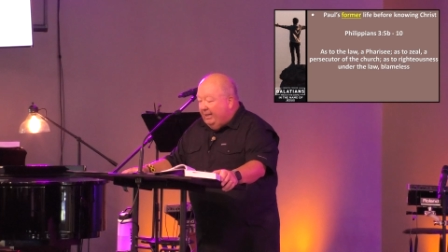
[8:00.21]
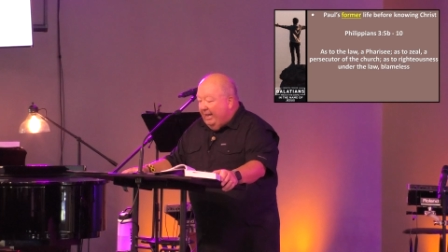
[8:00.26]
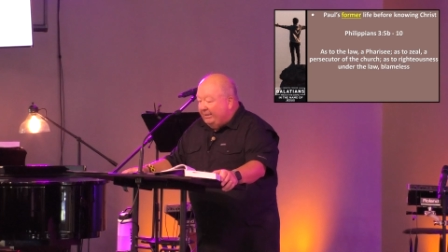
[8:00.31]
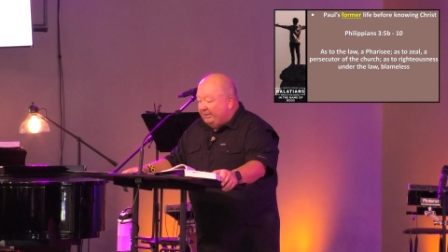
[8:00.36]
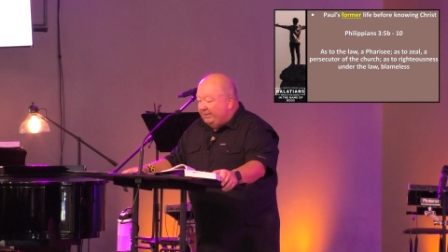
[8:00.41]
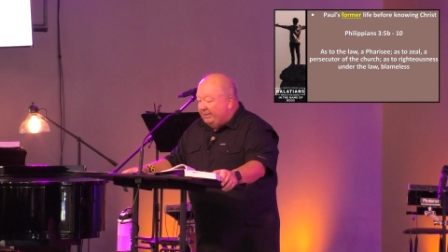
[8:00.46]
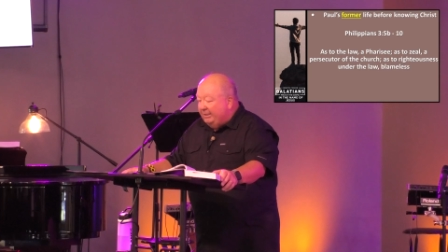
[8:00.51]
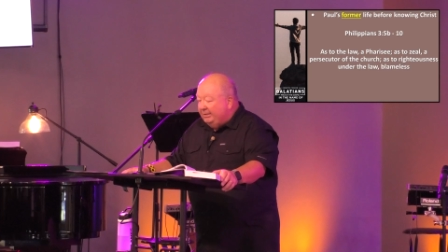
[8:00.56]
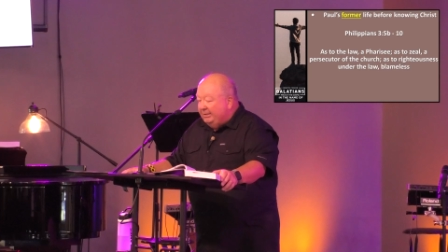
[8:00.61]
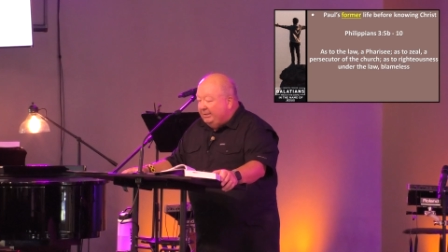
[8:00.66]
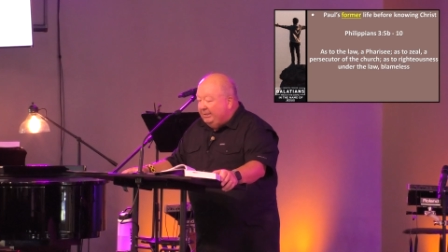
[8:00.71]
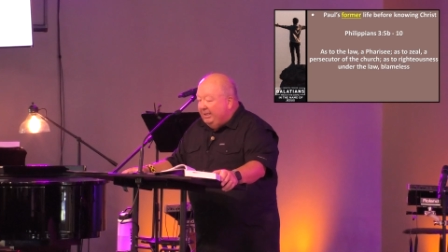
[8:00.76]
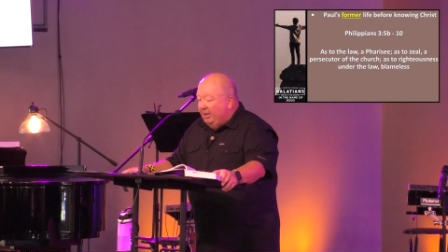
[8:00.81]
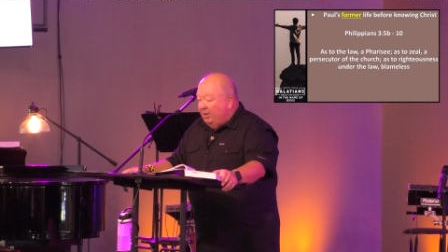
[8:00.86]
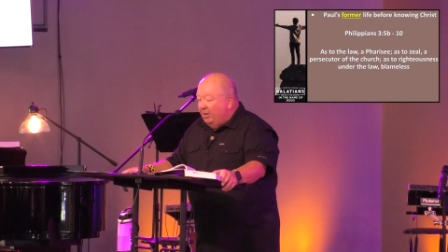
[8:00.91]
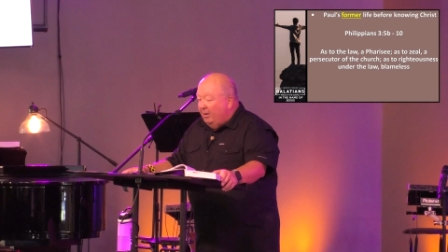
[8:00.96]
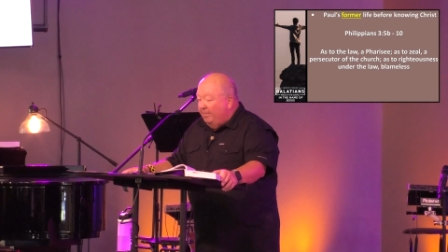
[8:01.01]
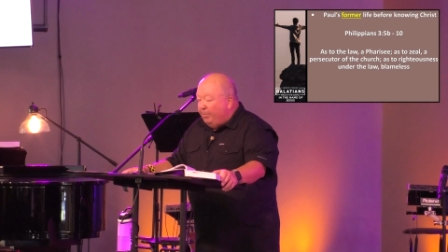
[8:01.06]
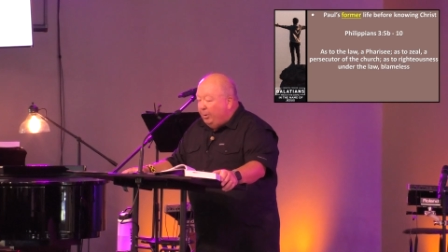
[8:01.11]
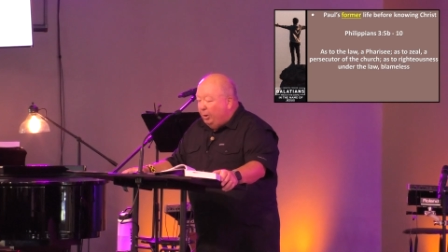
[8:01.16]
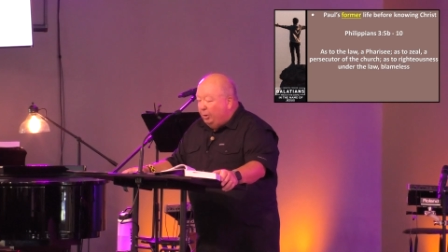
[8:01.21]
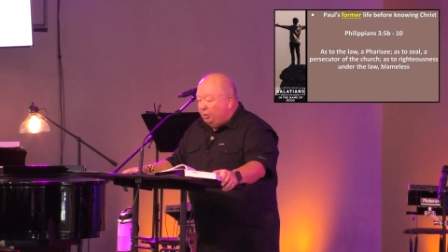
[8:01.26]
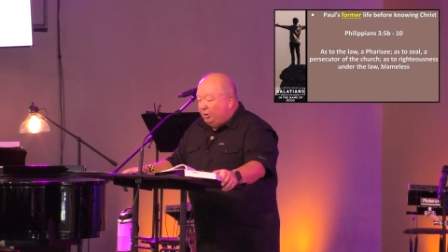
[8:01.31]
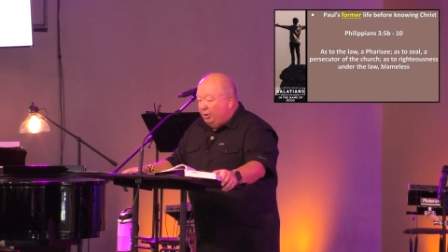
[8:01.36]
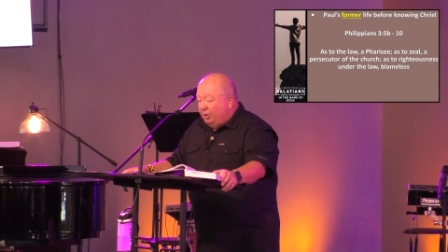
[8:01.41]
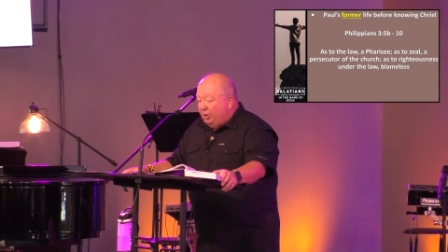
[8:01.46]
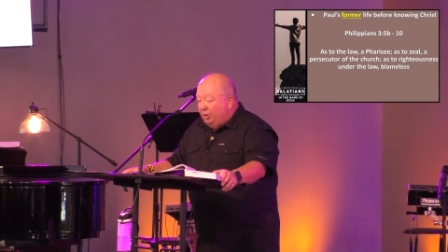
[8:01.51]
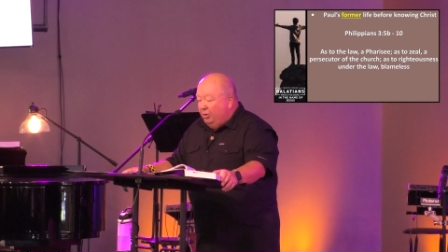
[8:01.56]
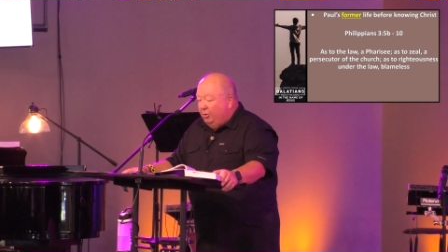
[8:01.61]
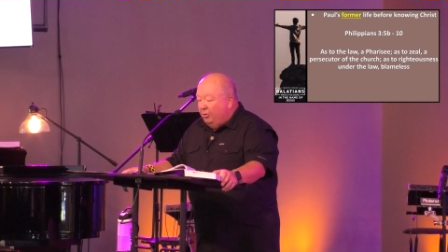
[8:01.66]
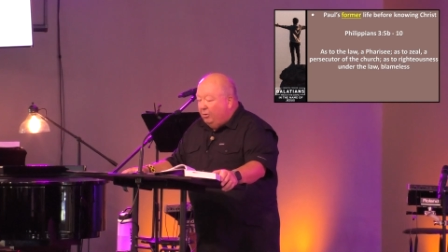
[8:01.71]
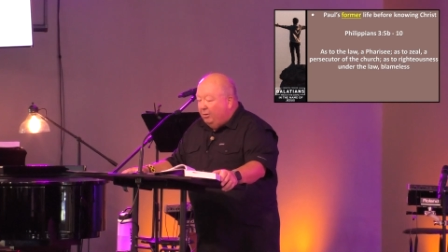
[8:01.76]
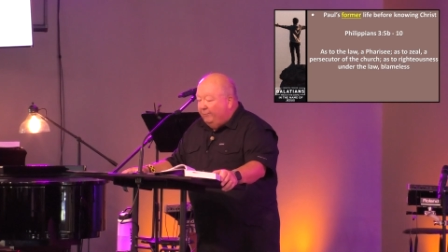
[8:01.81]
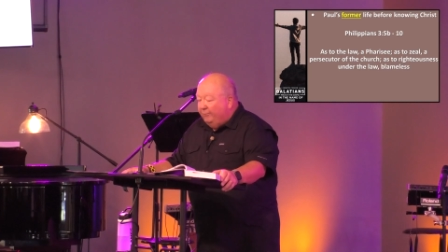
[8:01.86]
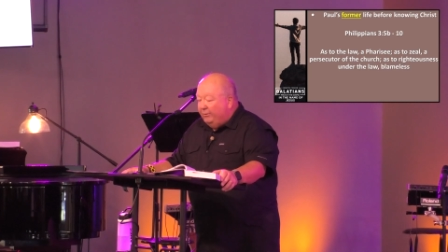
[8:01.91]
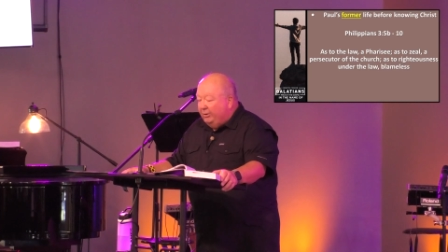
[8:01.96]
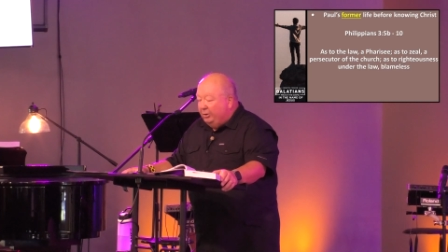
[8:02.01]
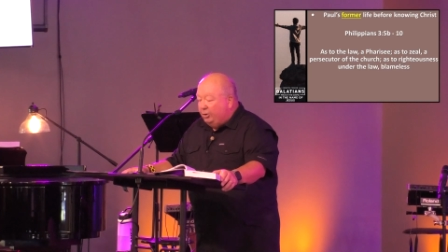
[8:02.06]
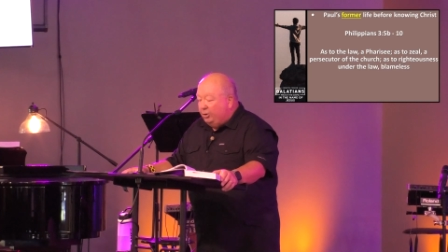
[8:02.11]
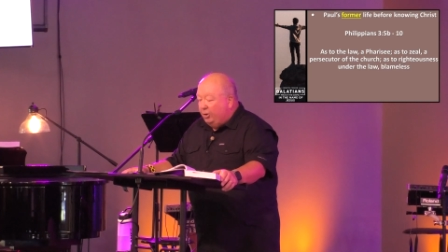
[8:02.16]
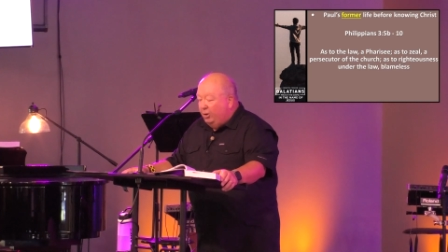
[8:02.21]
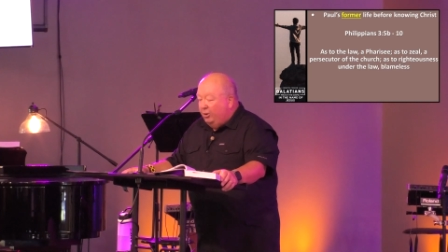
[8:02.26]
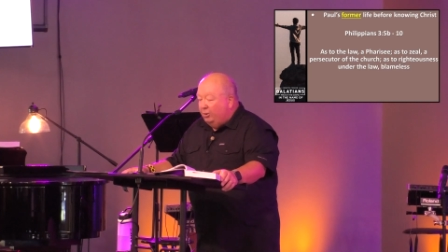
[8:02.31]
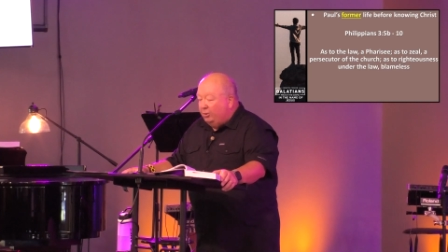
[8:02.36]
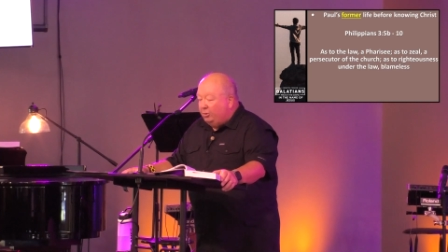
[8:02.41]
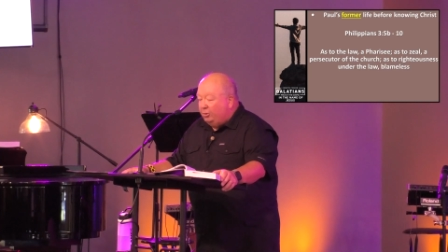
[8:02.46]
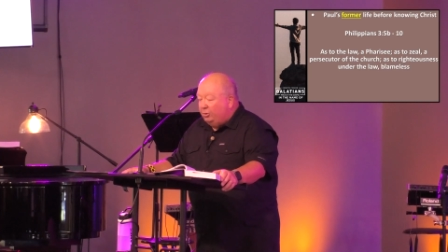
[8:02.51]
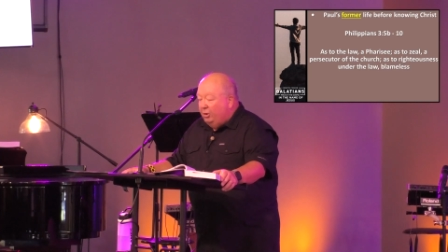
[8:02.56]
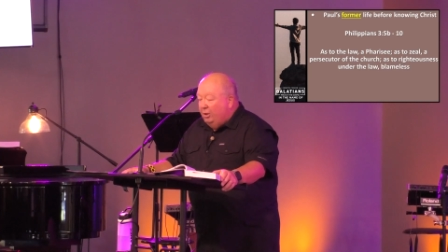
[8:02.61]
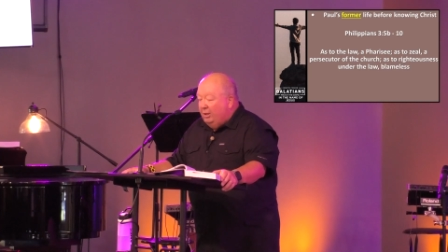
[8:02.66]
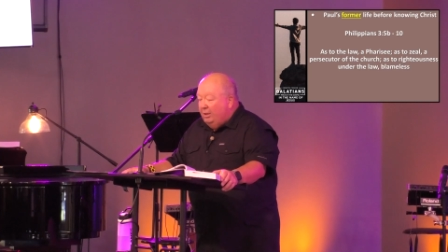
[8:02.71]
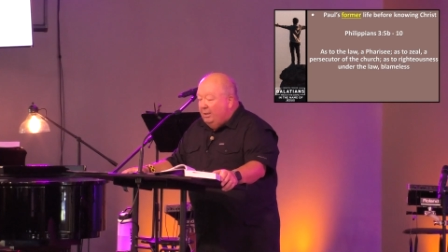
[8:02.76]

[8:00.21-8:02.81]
As to zeal, a persecutor of the church.